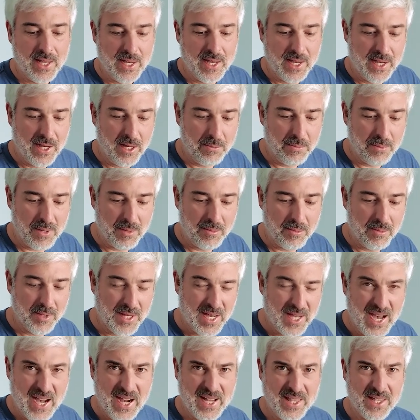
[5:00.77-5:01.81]
I'll
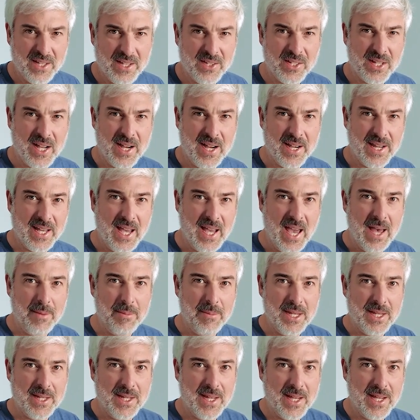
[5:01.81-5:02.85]
probably hide this guy in a
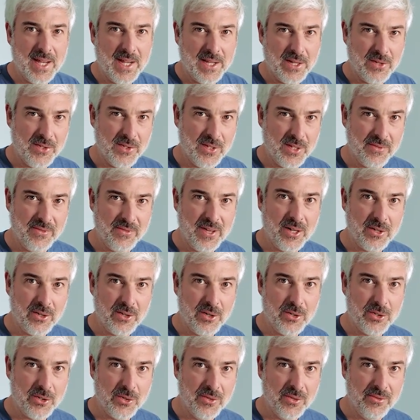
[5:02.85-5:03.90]
cabinet and use this
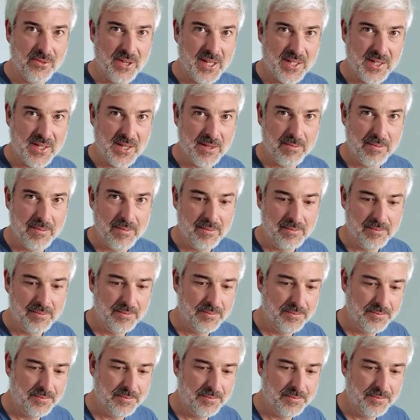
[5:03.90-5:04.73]
Velcro to affix him.